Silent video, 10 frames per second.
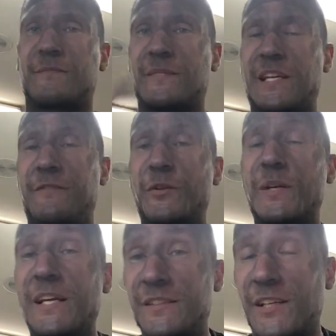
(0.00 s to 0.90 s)
if you
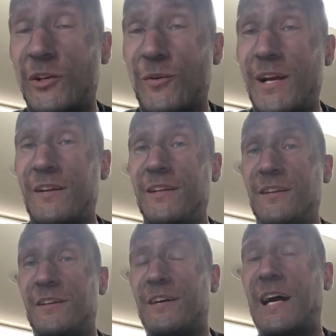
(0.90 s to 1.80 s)
guess it correctly,
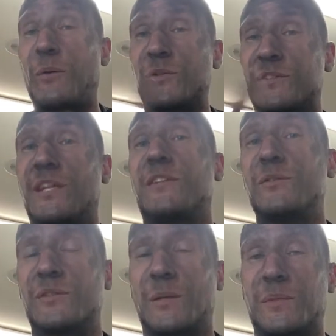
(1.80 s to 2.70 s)
I will send
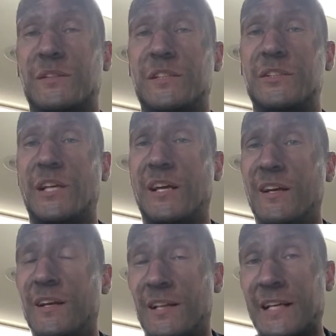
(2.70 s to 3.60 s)
you something, TJ.
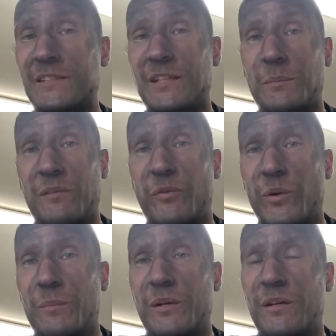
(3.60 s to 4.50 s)
Like I said, my phone
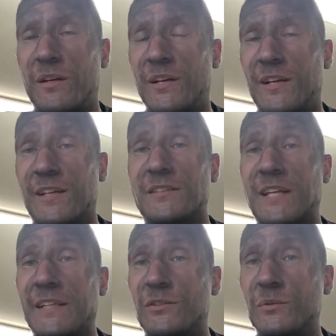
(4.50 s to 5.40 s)
number is
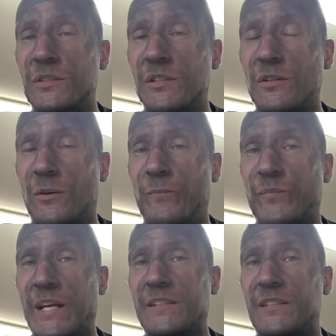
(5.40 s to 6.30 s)

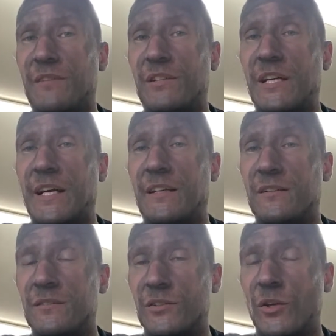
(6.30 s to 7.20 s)

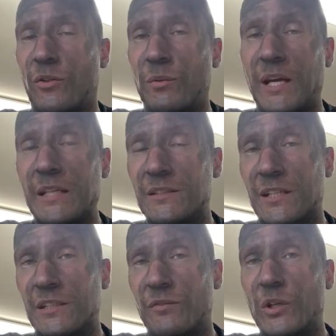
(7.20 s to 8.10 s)

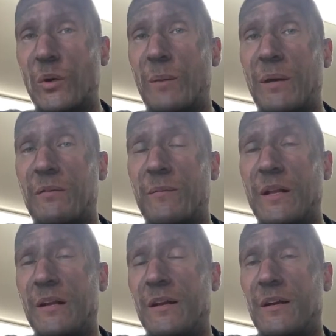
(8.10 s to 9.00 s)
920-979-0386. If you go on my
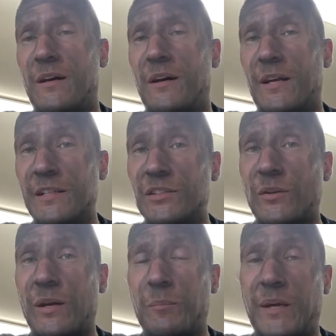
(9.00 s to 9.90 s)

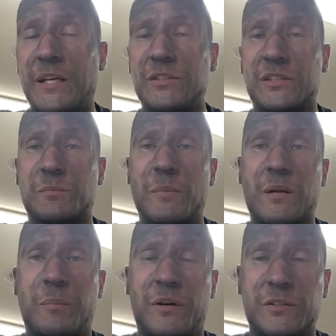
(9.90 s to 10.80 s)
Instagram page, it's
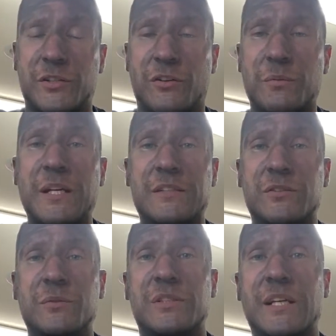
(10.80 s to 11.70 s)
Metal Polisher
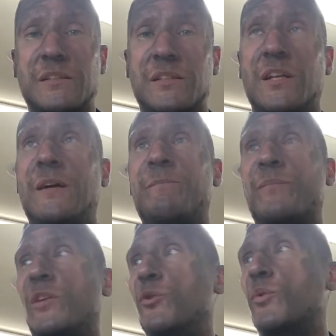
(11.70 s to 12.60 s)
3826.
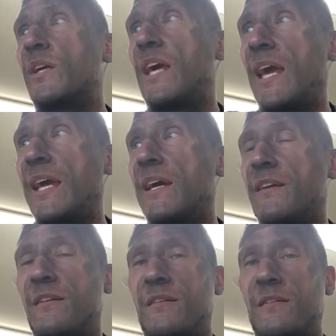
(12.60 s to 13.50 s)
You
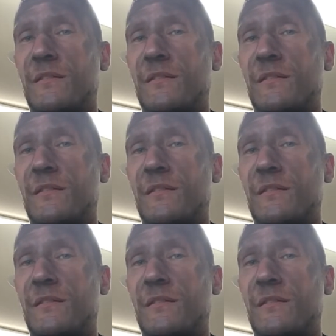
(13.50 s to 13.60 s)
can